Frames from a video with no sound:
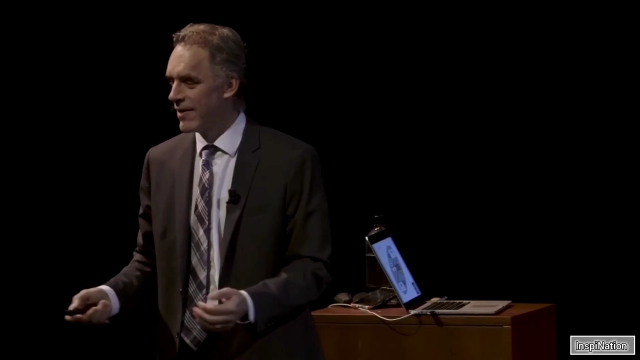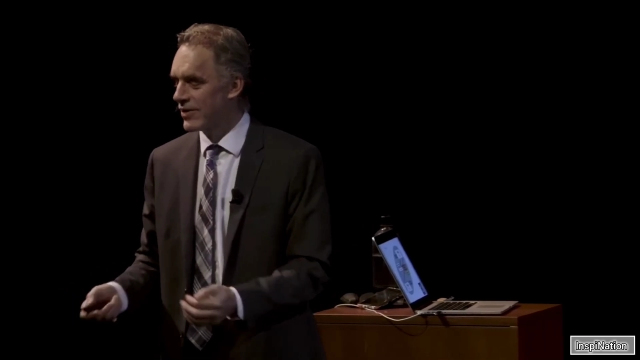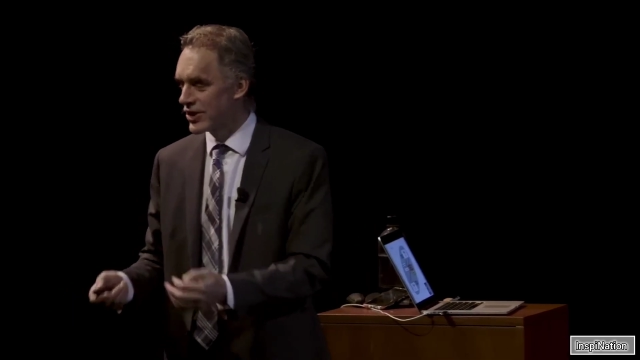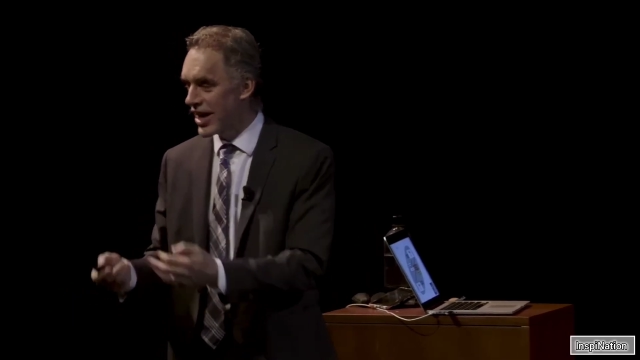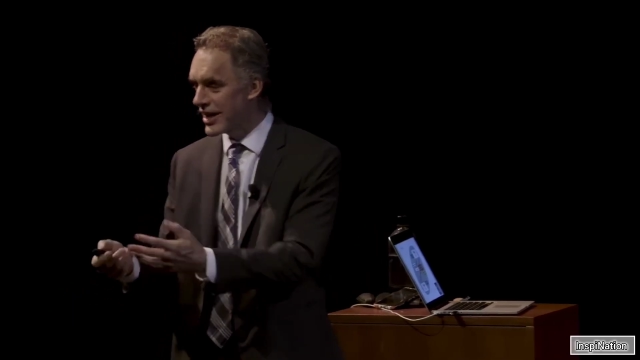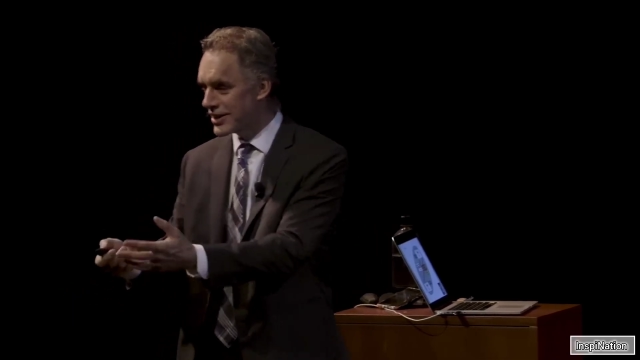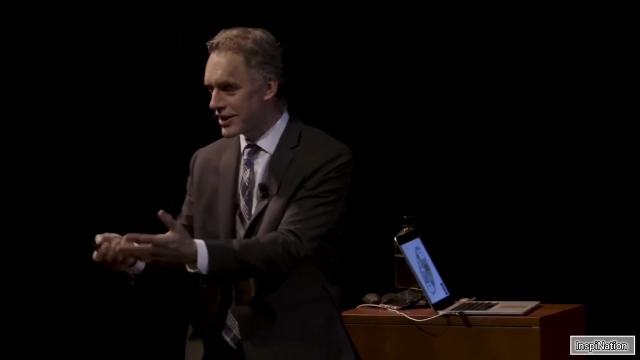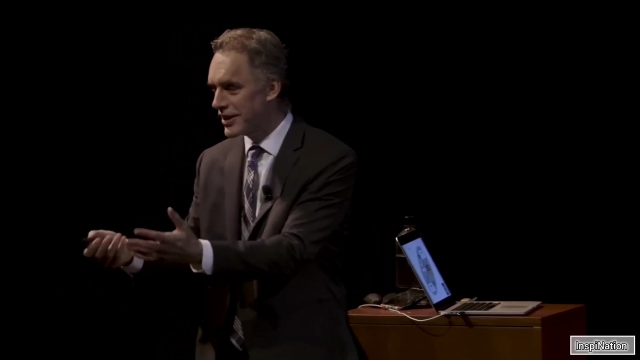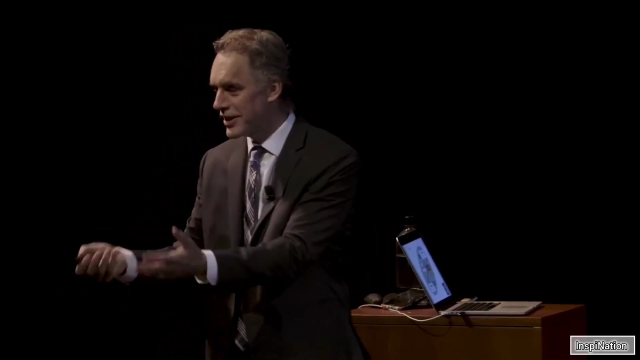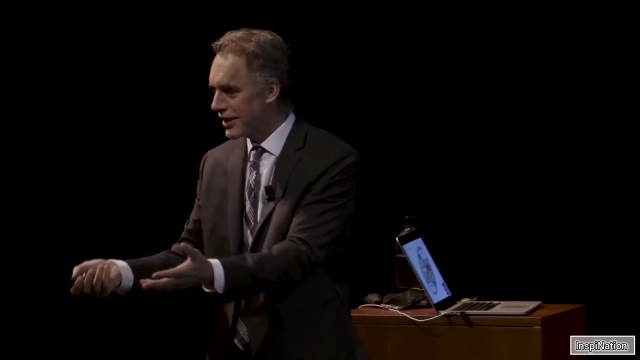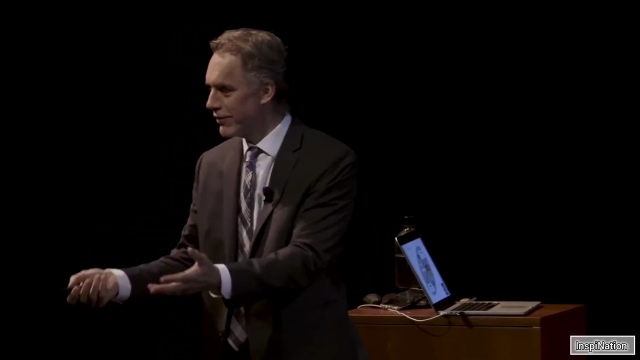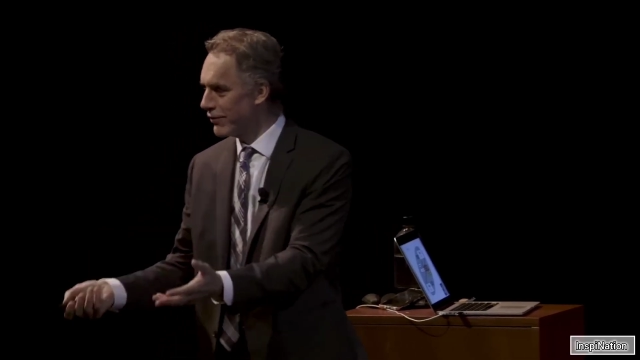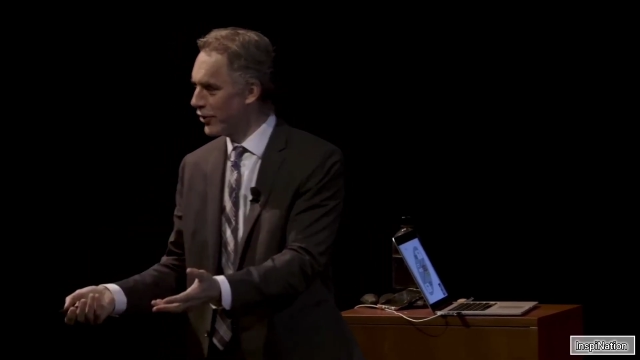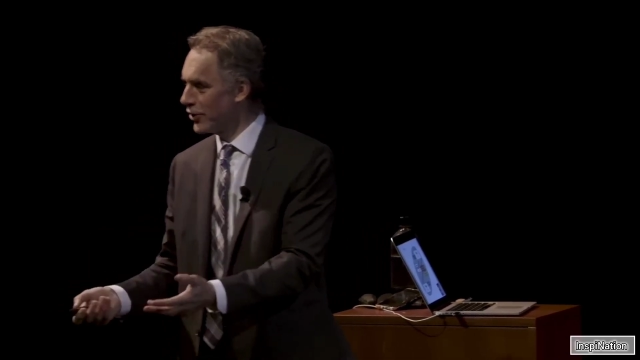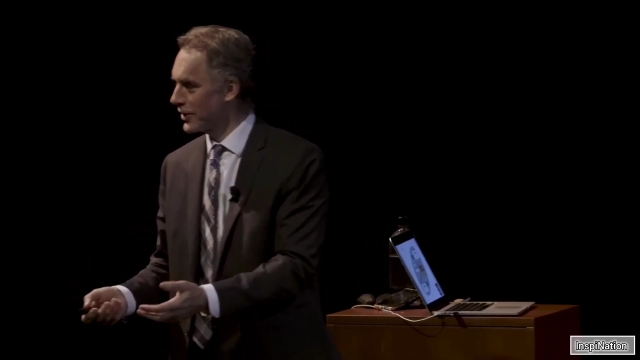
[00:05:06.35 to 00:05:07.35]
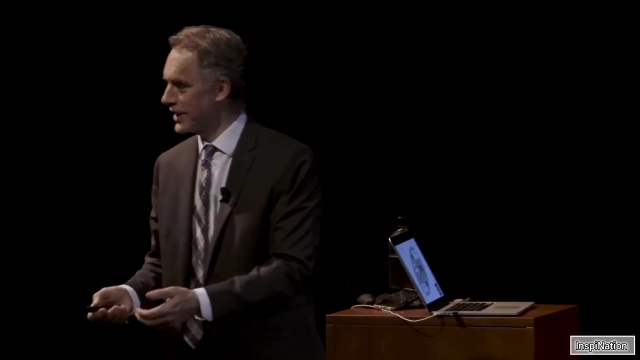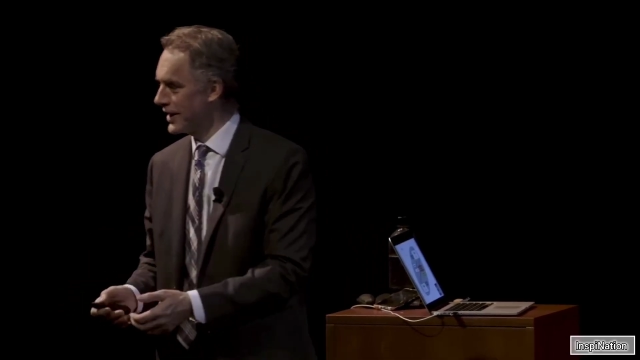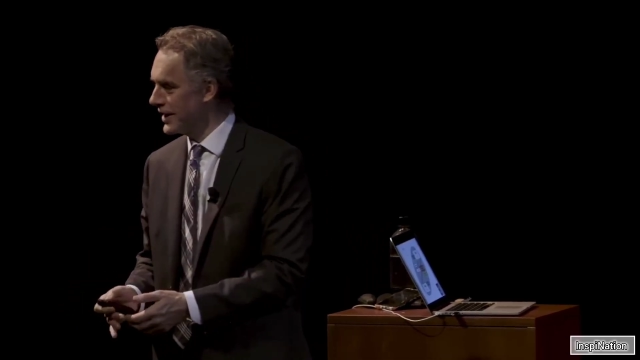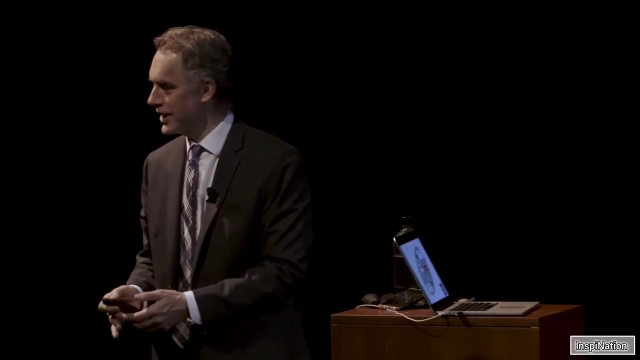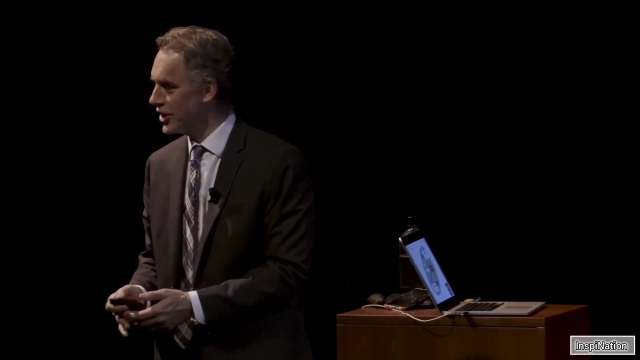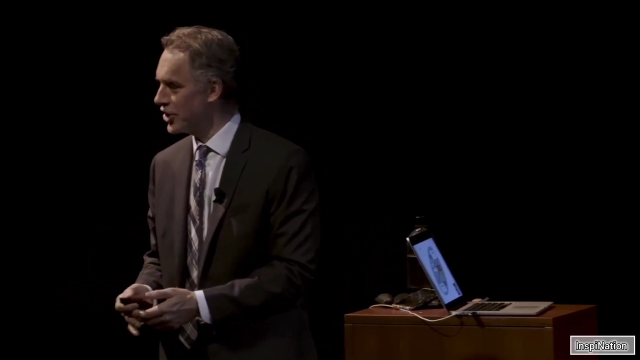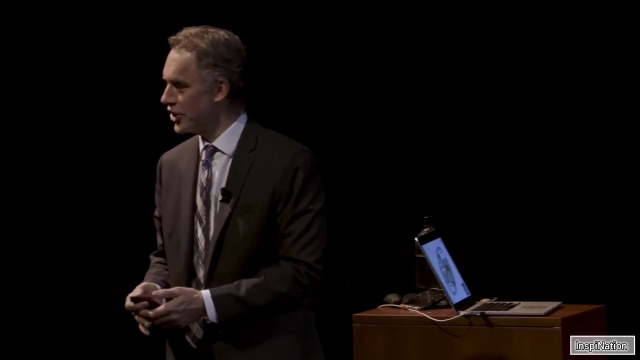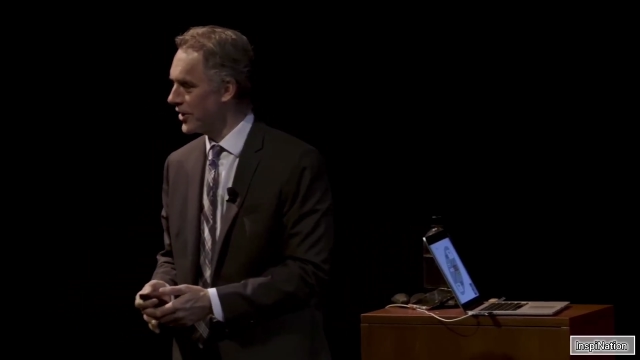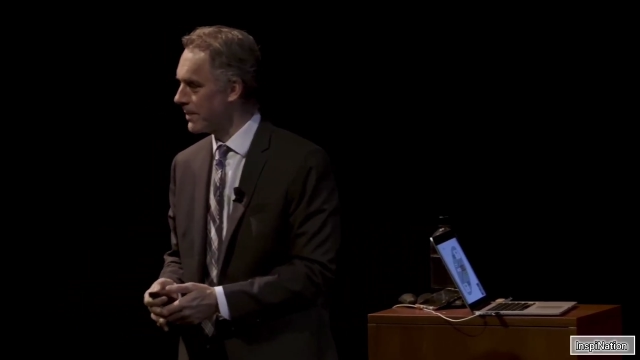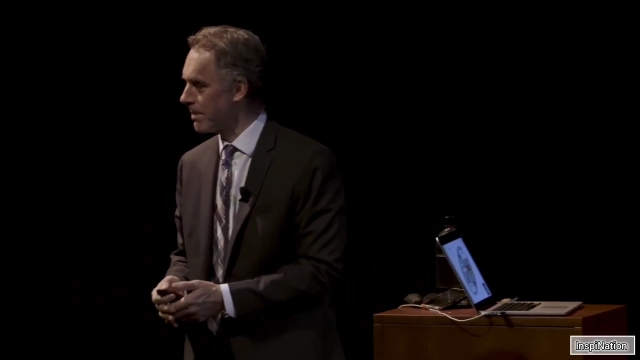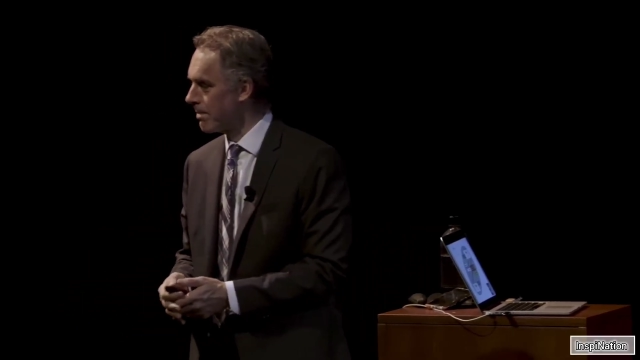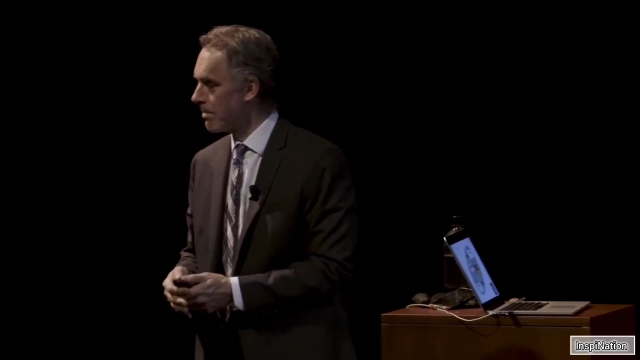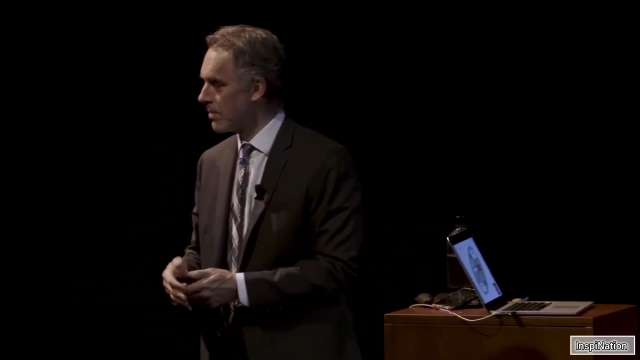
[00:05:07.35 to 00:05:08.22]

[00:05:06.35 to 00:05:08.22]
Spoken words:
So that's the default condition.